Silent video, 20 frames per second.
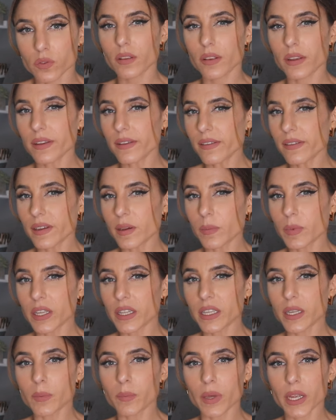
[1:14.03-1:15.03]
This
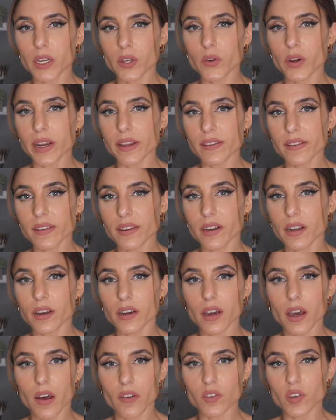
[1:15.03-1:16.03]
seemingly made Grayson
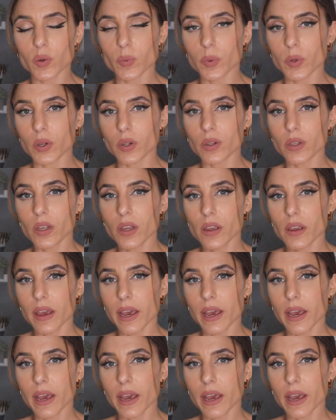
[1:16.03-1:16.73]
uncomfortable